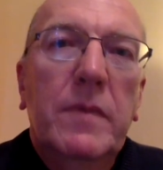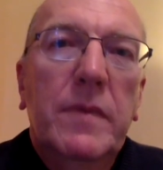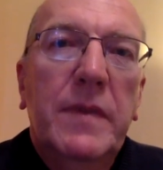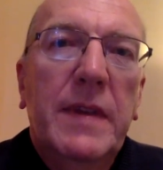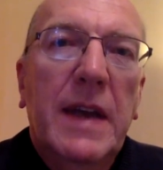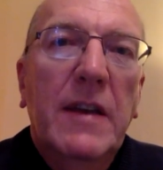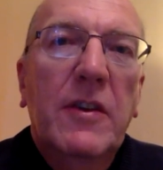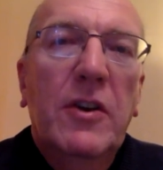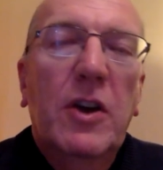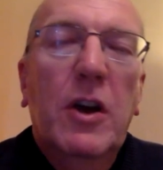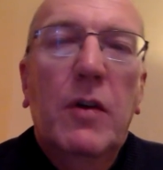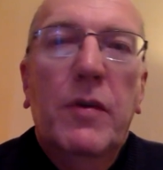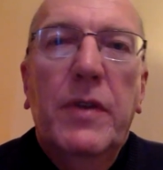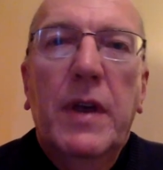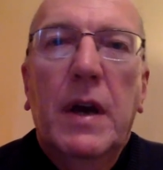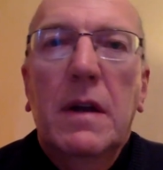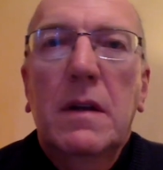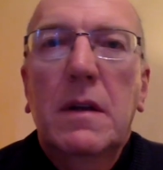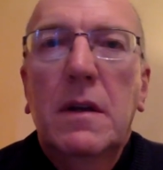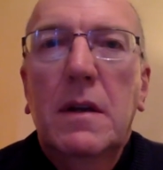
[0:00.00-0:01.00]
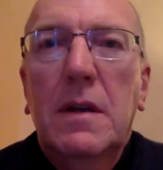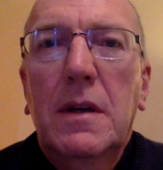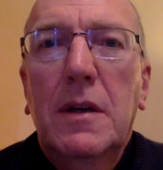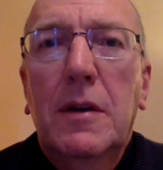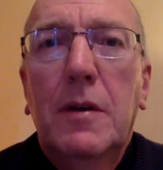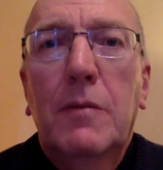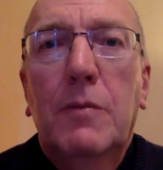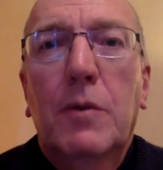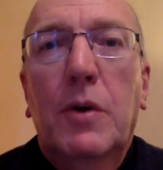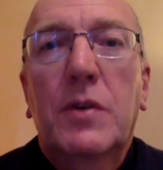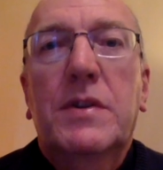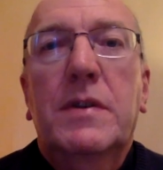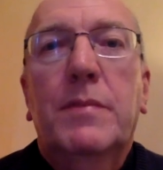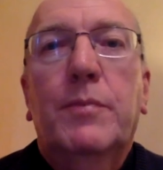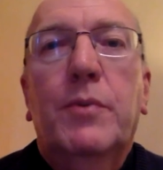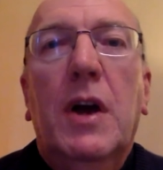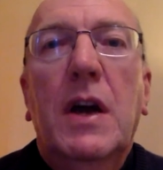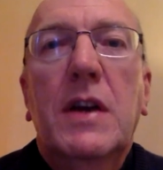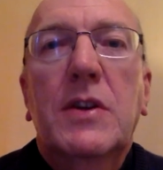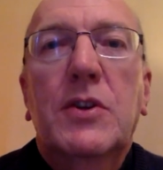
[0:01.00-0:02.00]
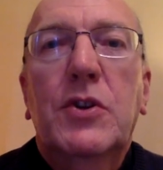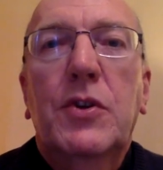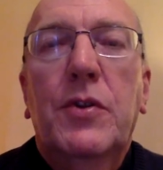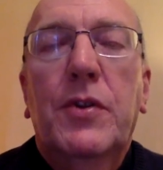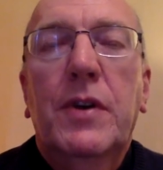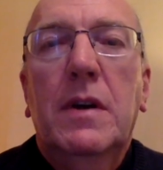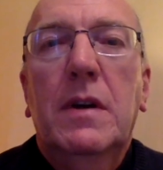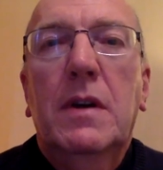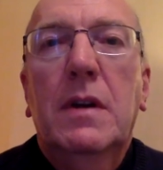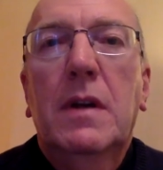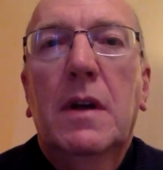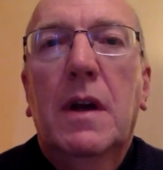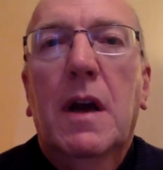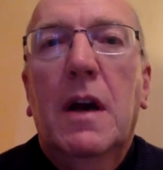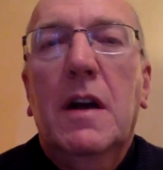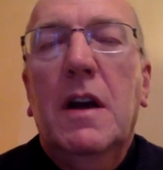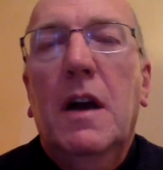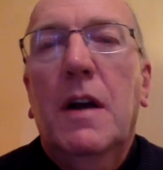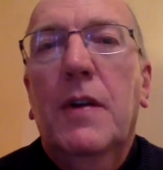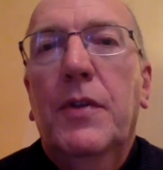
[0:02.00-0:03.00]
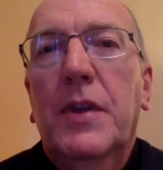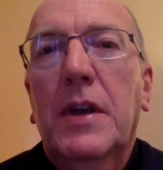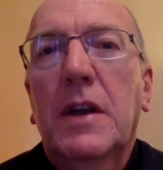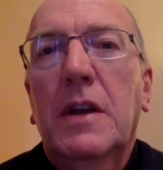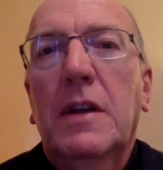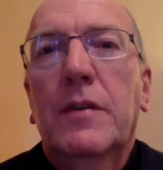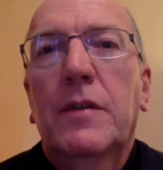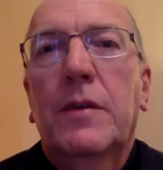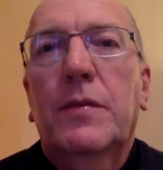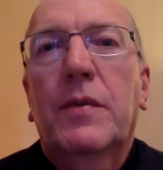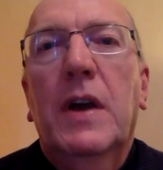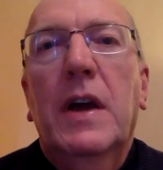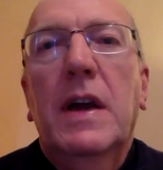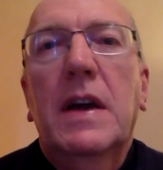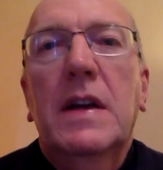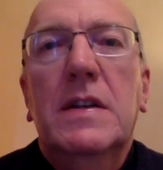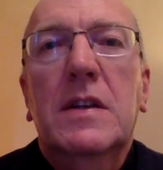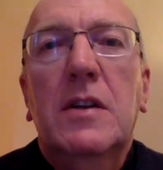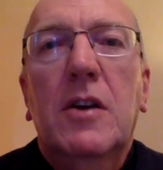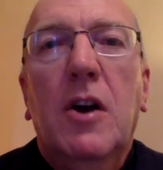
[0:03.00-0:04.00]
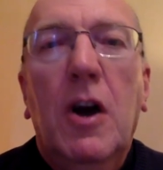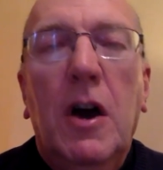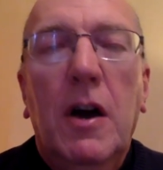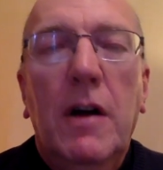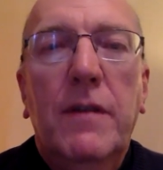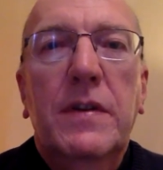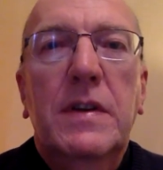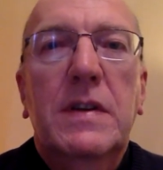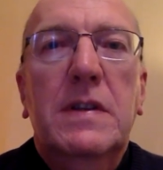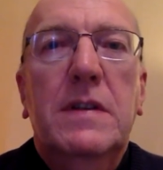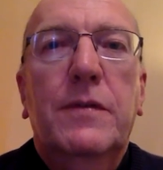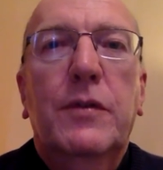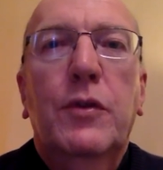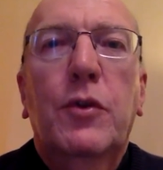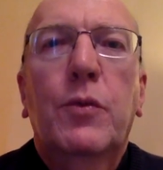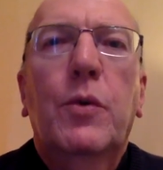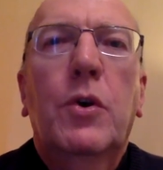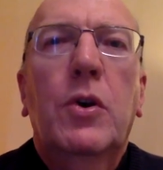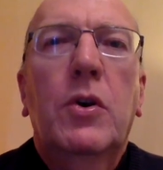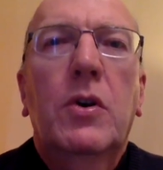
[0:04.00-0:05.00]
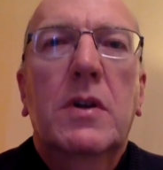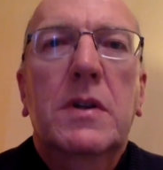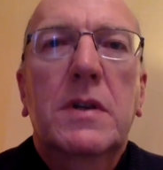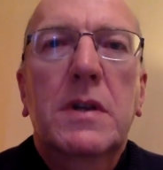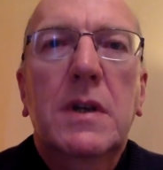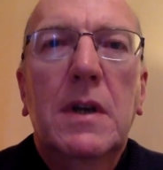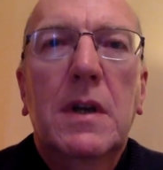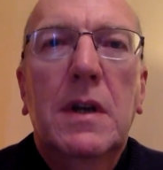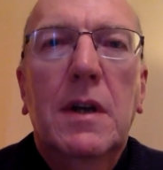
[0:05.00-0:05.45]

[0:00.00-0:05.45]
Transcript: now you know that. It won't surprise you that I can't think of the phrase "harvest for the world"